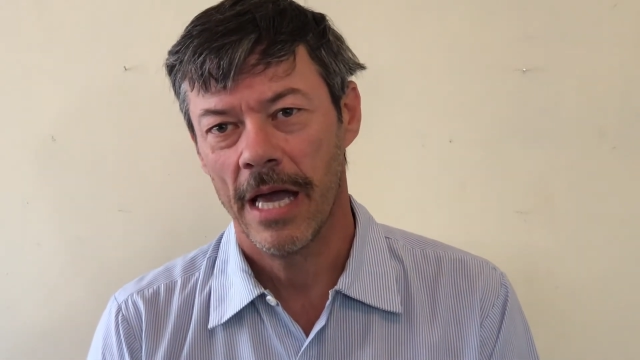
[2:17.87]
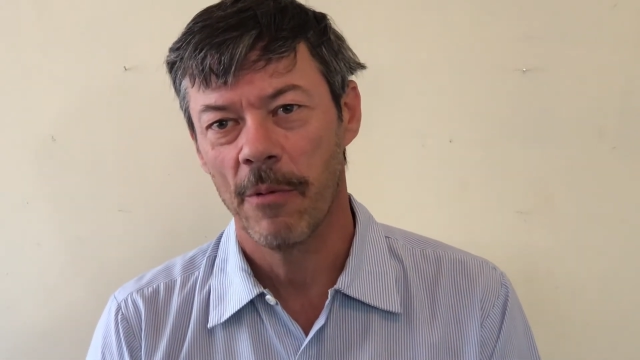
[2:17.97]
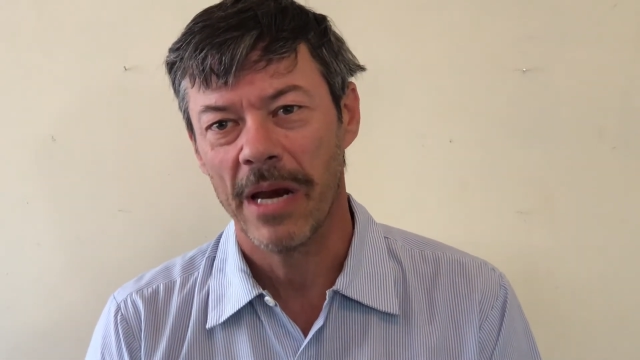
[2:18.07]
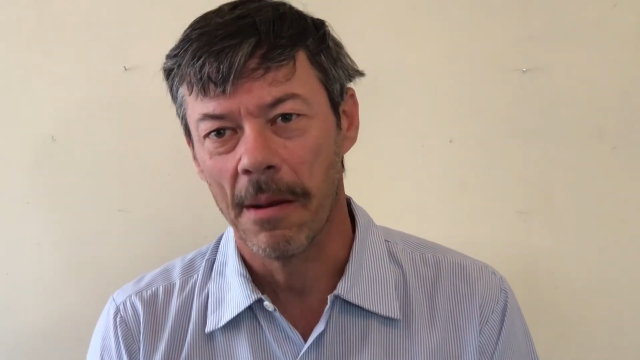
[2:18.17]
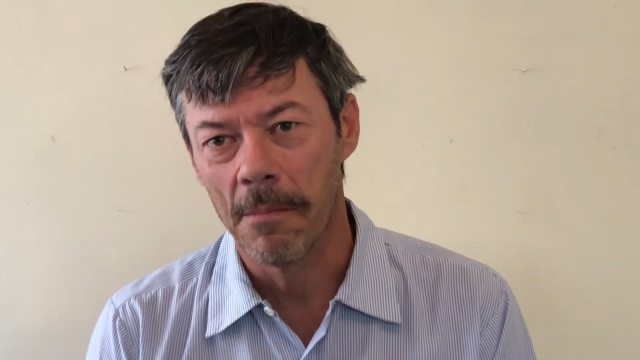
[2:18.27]

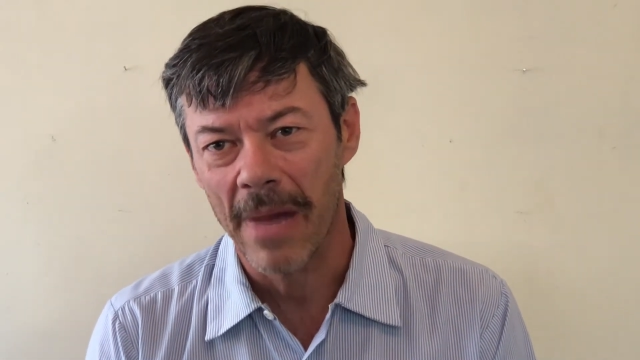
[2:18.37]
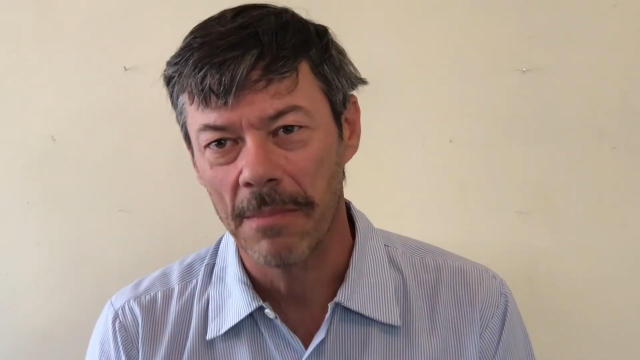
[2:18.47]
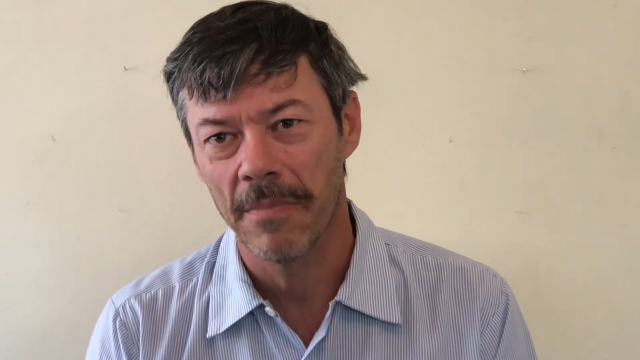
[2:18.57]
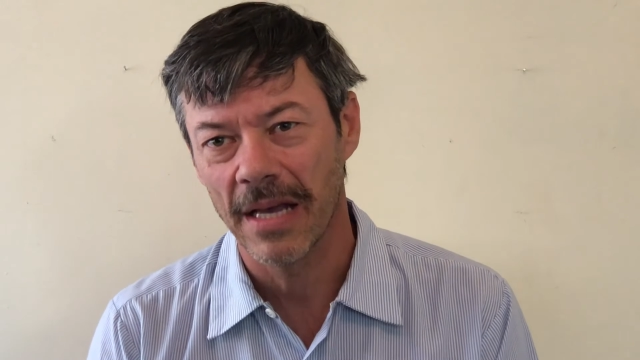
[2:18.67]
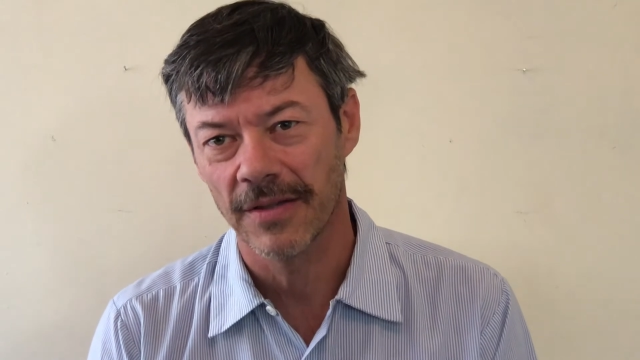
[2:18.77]
And when a
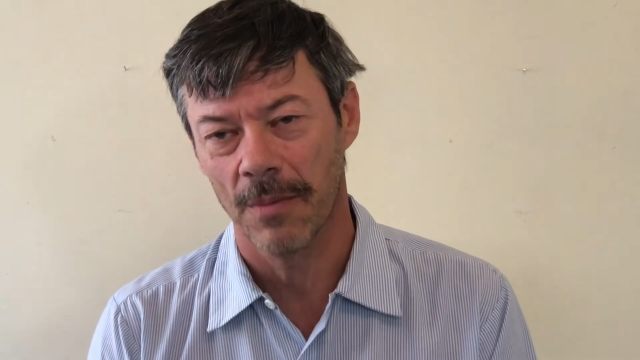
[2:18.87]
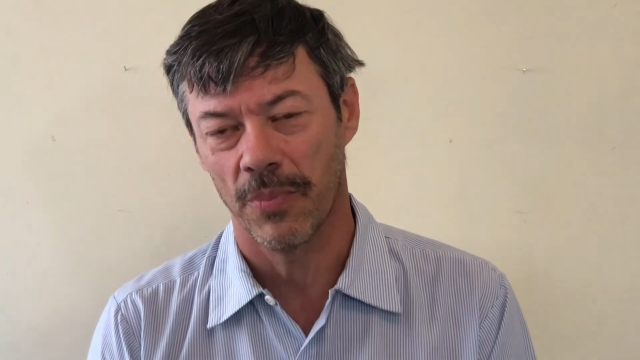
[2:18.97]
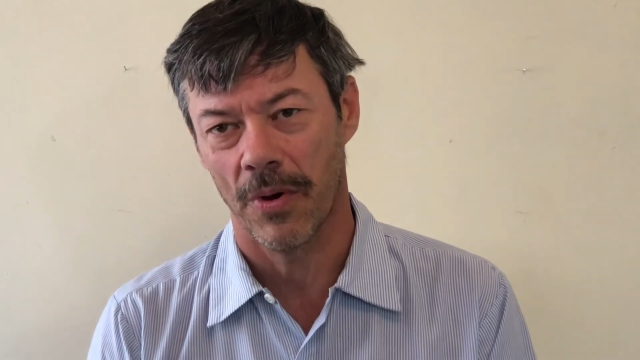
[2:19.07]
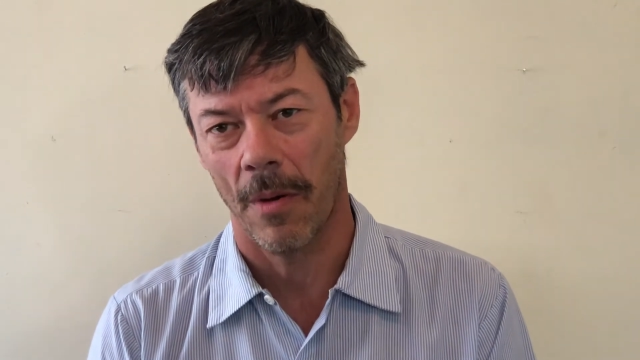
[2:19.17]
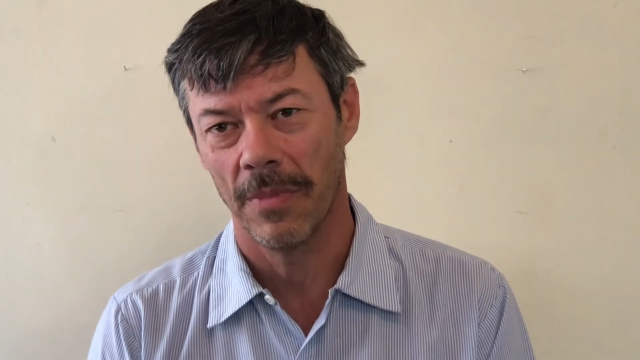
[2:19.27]
man makes a
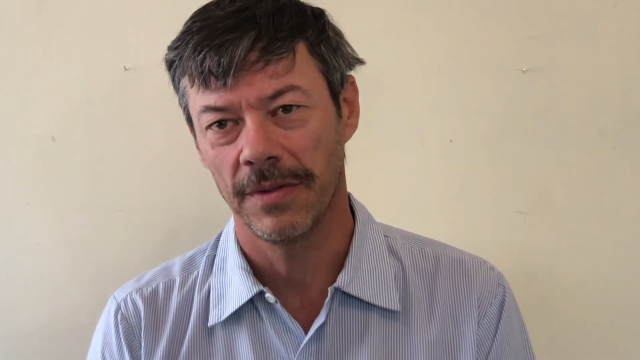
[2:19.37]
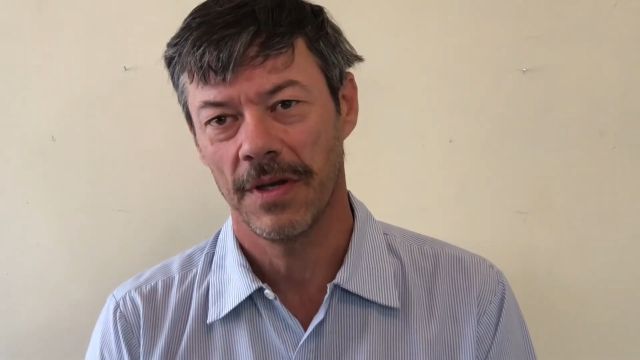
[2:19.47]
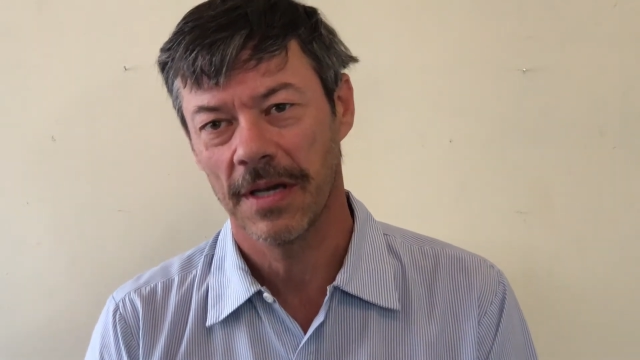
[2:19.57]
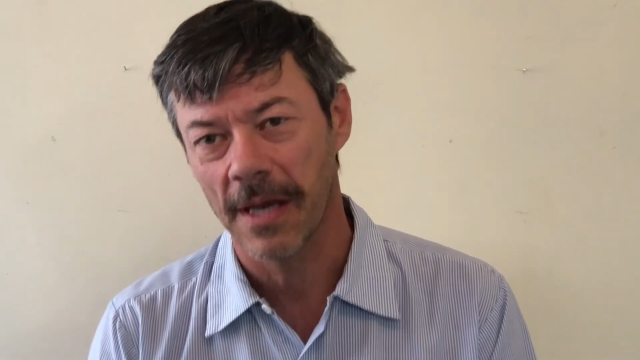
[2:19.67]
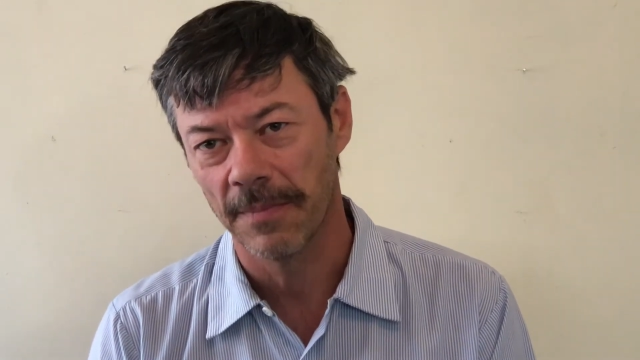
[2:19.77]

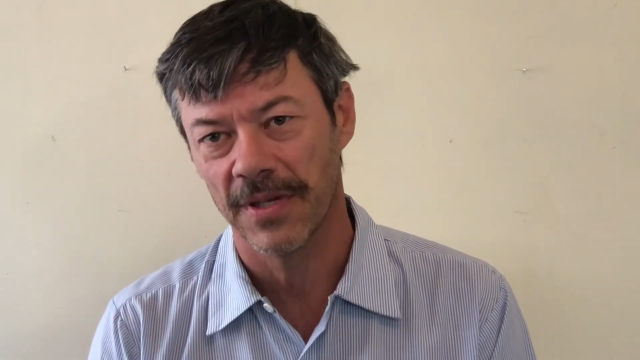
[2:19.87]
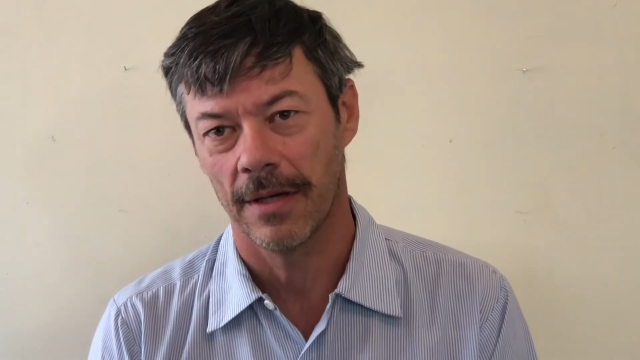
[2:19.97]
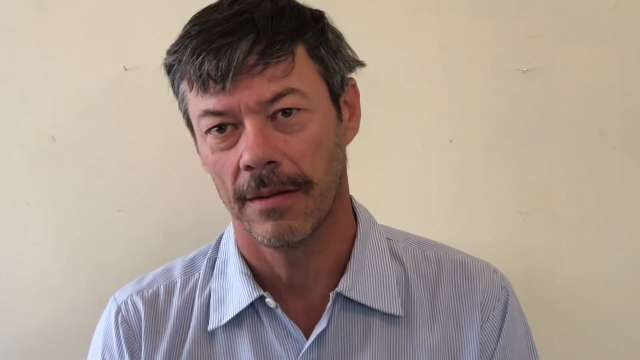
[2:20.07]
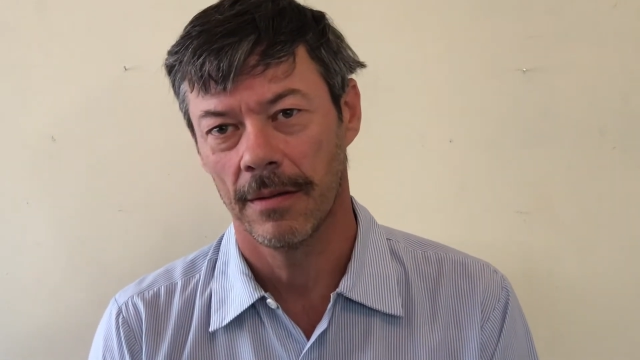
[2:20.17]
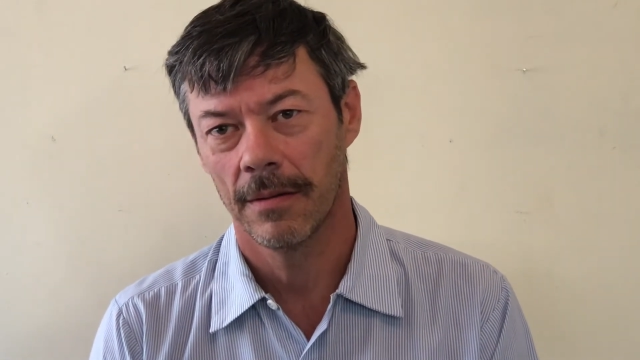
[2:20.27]
promise, he keeps
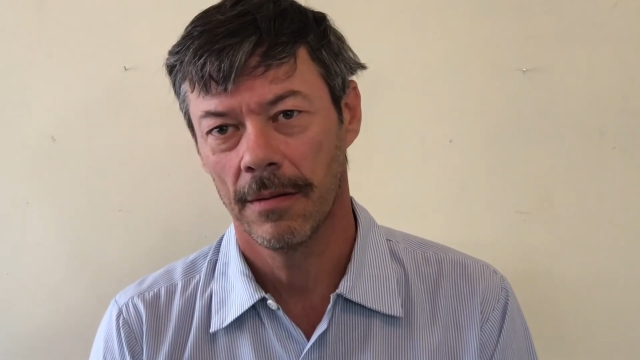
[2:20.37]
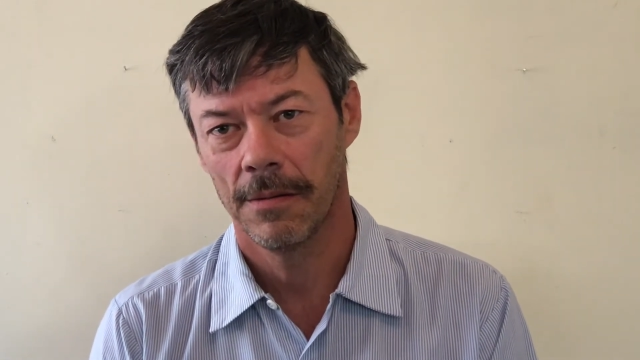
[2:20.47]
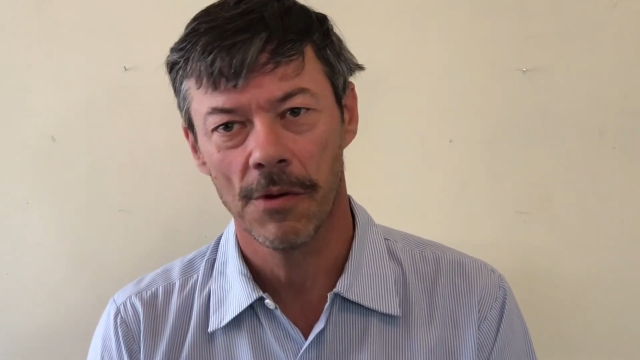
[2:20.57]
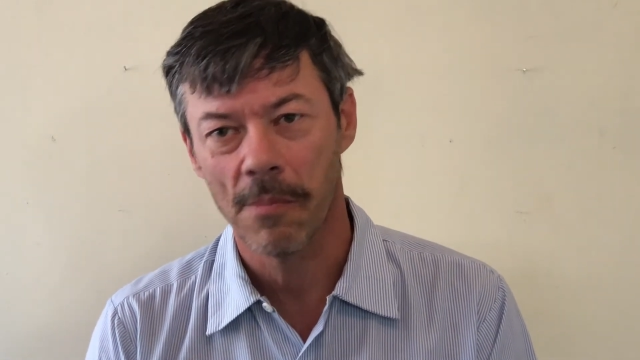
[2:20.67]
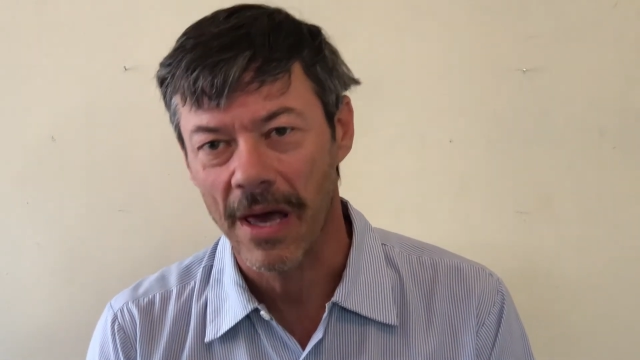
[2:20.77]
it,
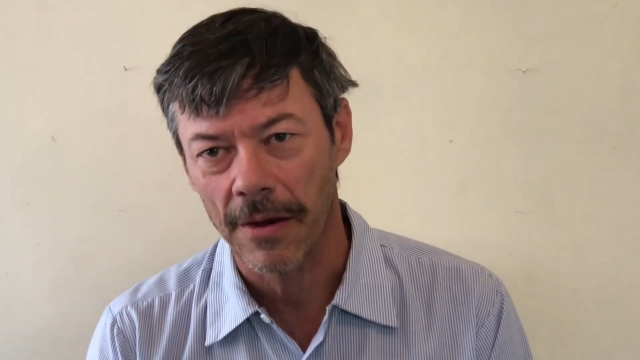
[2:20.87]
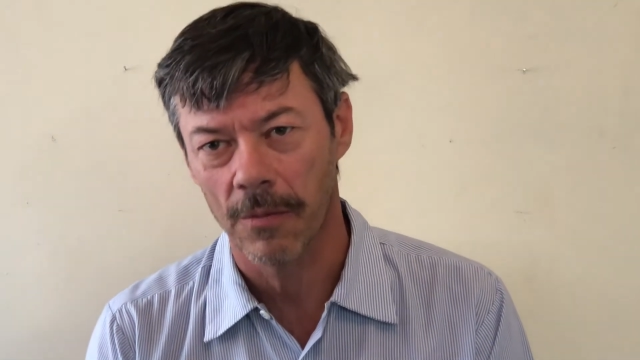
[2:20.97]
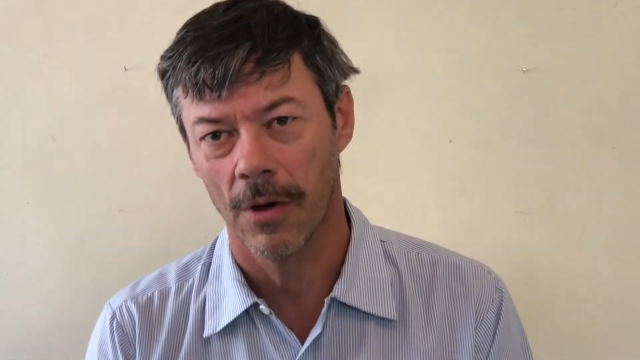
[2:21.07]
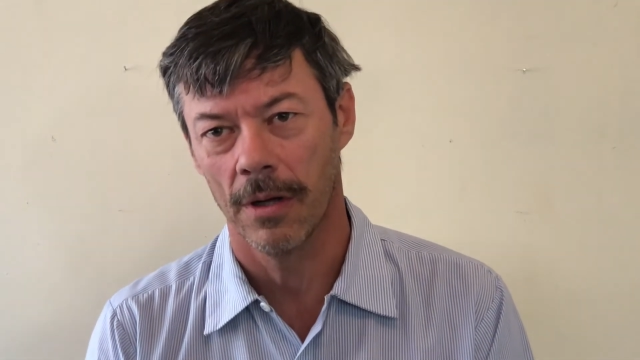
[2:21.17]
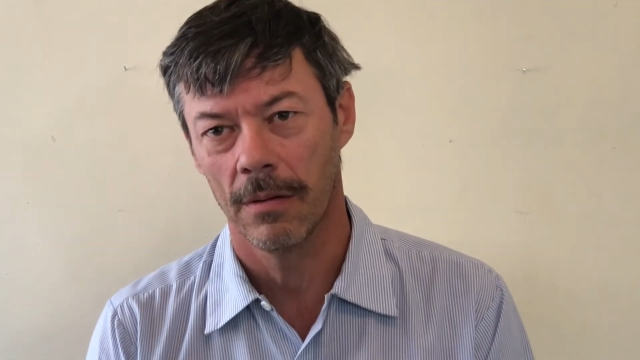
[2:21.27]
no matter
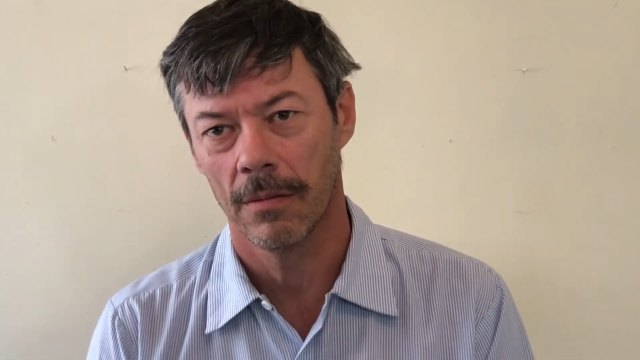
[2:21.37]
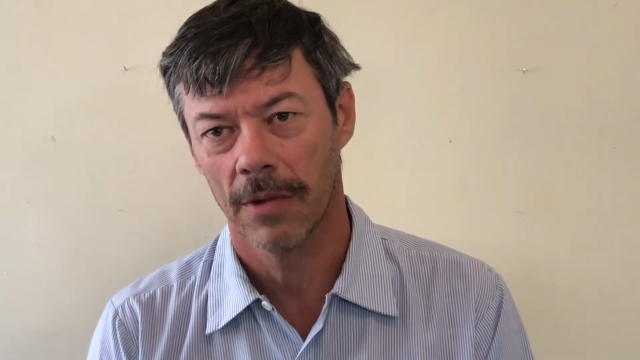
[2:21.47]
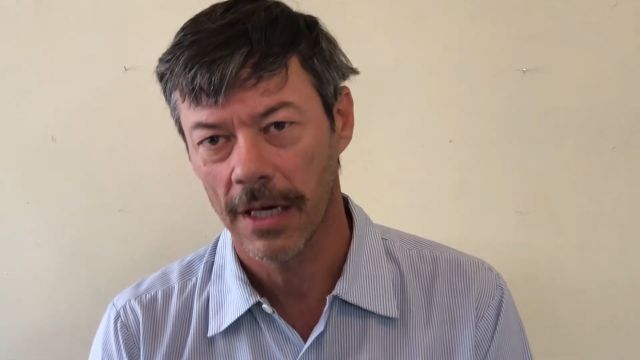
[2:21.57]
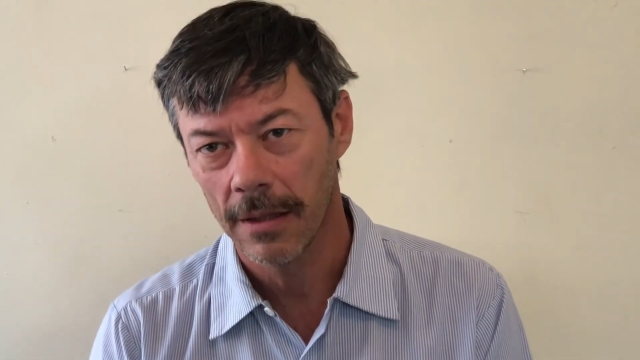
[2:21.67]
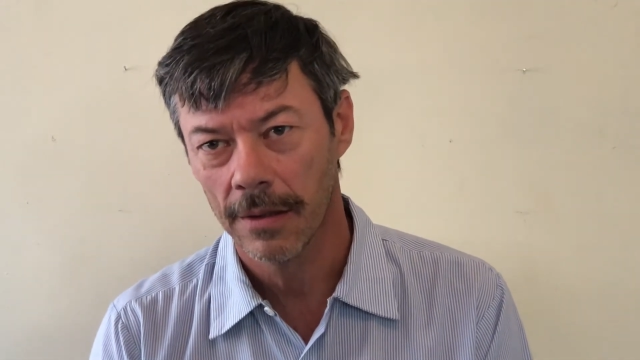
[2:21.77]
what,
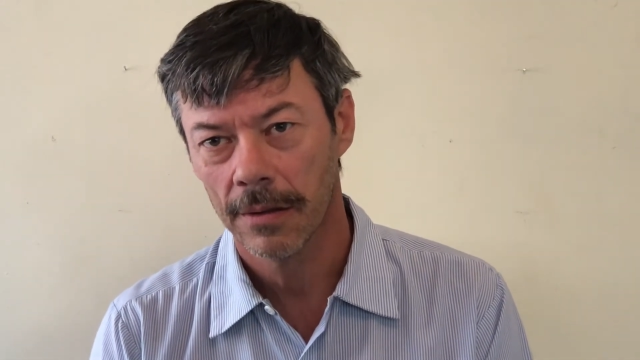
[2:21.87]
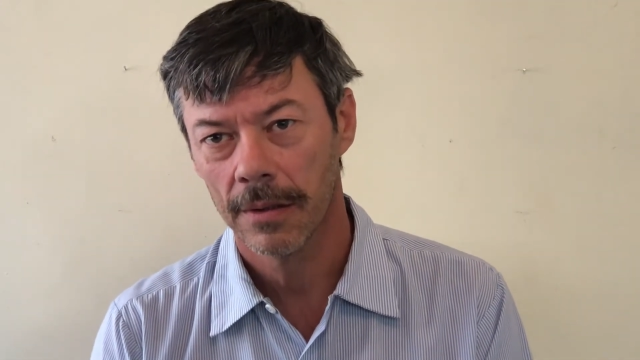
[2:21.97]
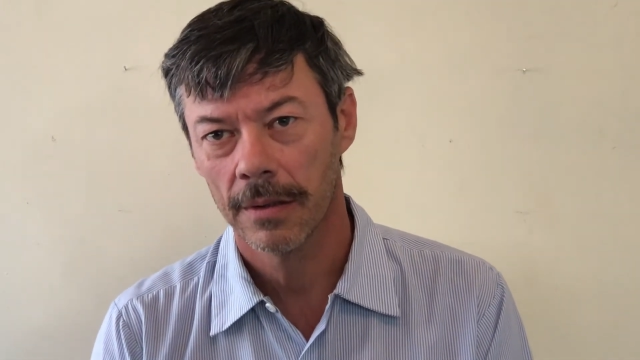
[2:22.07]
right?